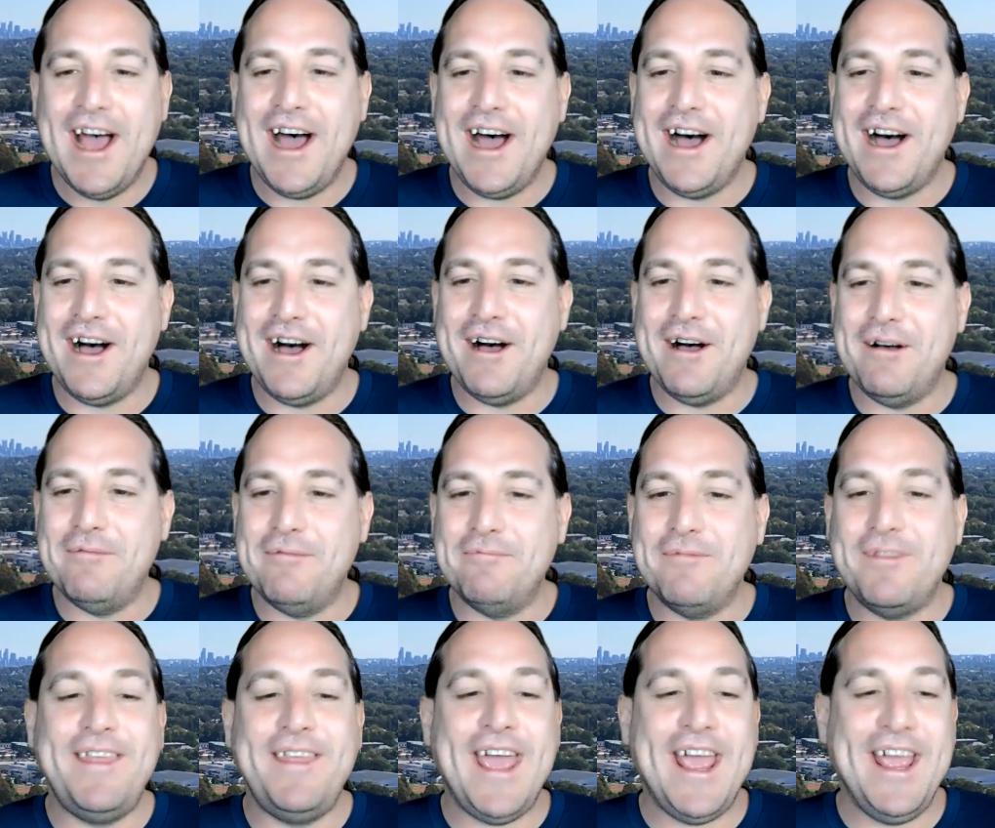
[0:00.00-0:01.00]

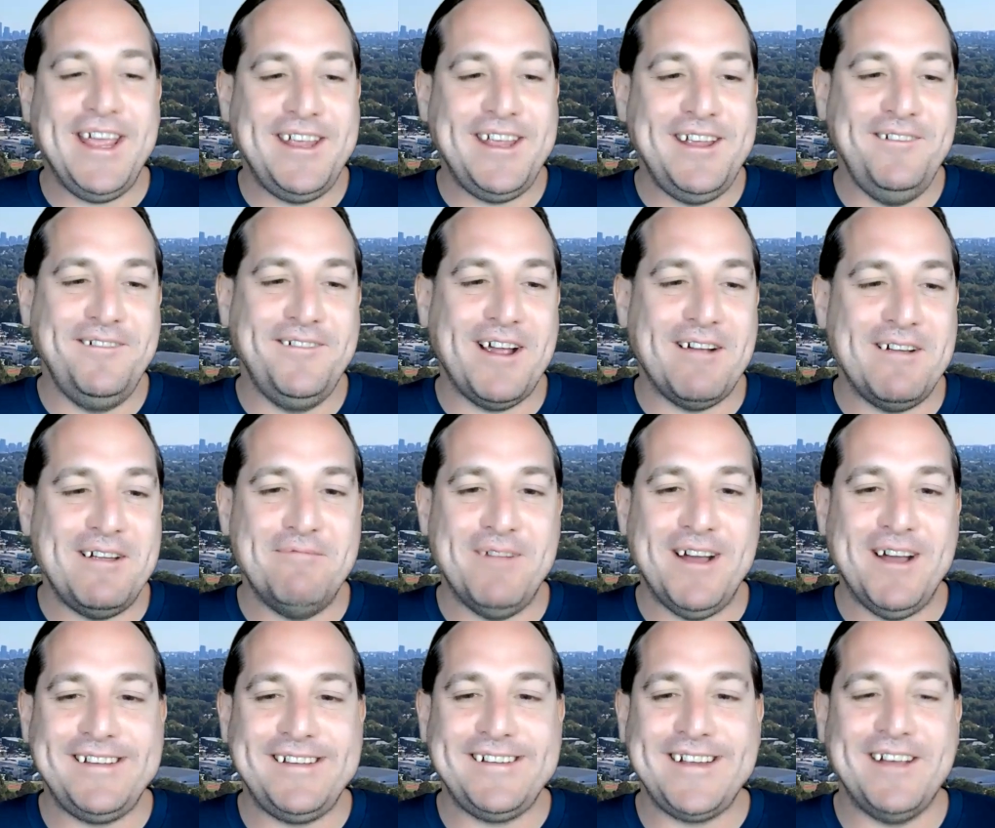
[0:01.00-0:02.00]
Thank you very
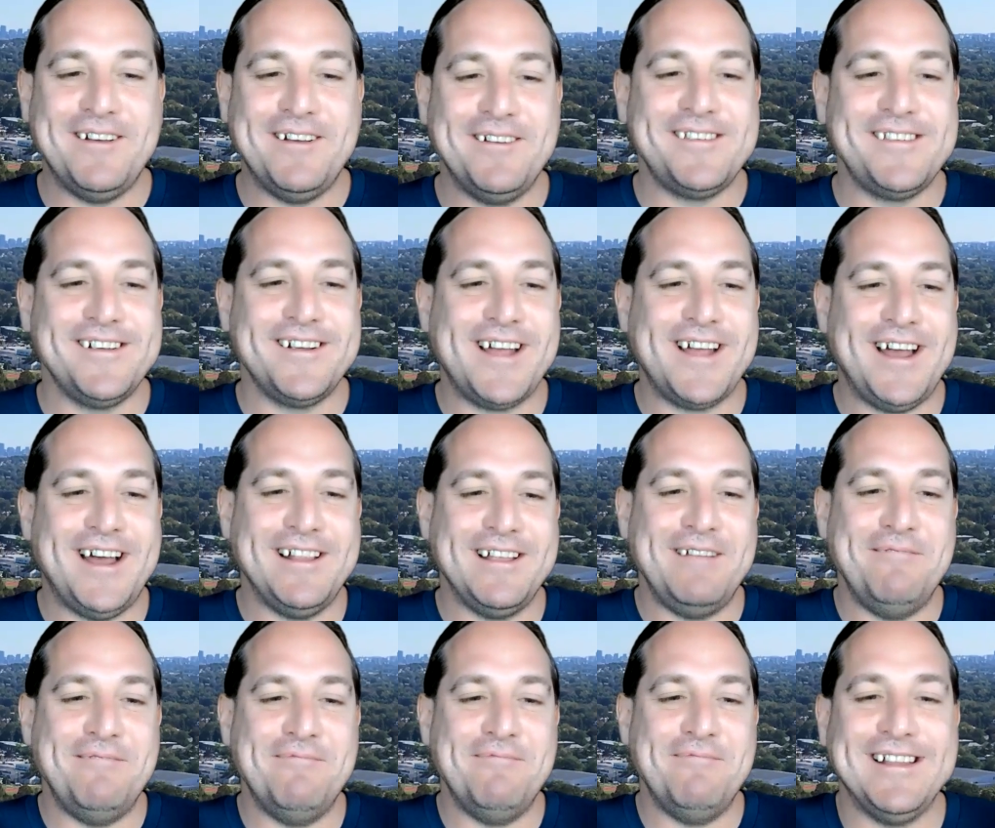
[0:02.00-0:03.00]
much, Councillor
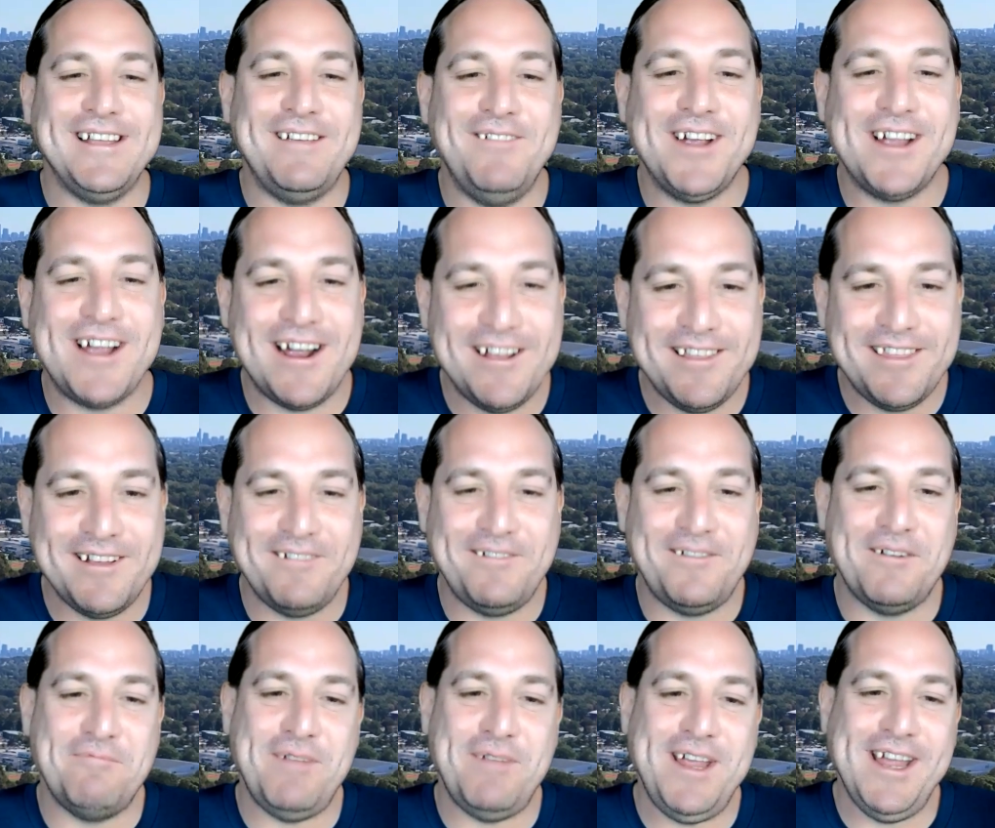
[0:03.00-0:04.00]
Colleen Bradley-MacArthur,
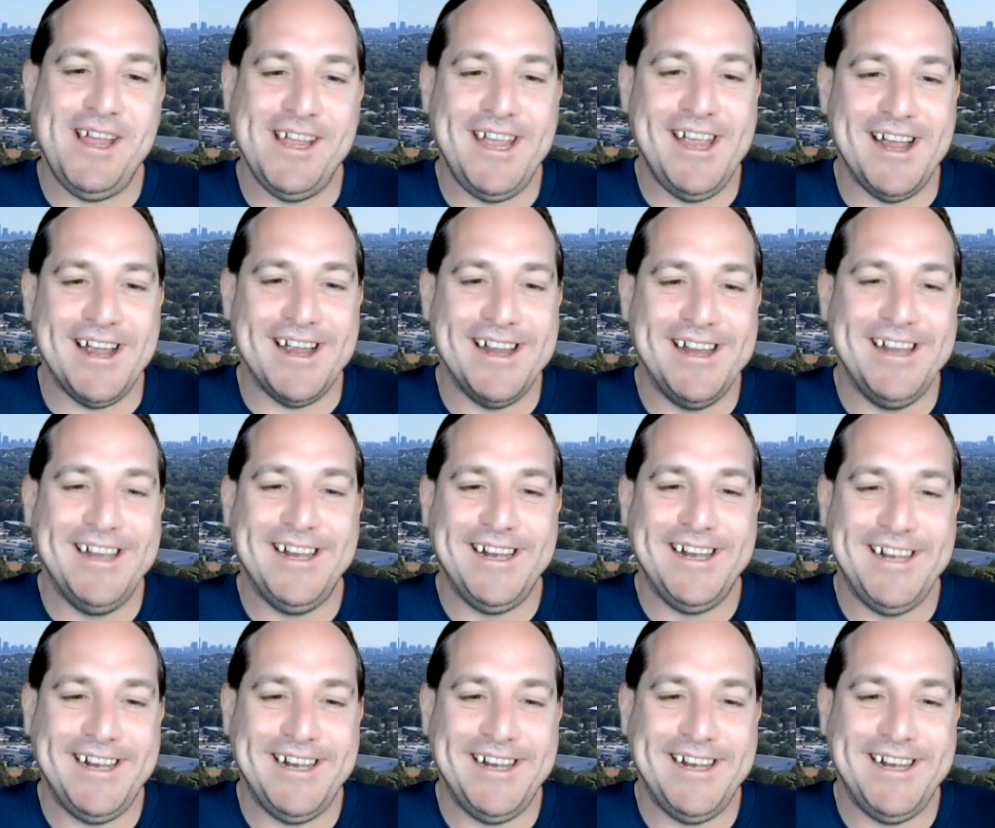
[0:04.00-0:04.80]
for being here.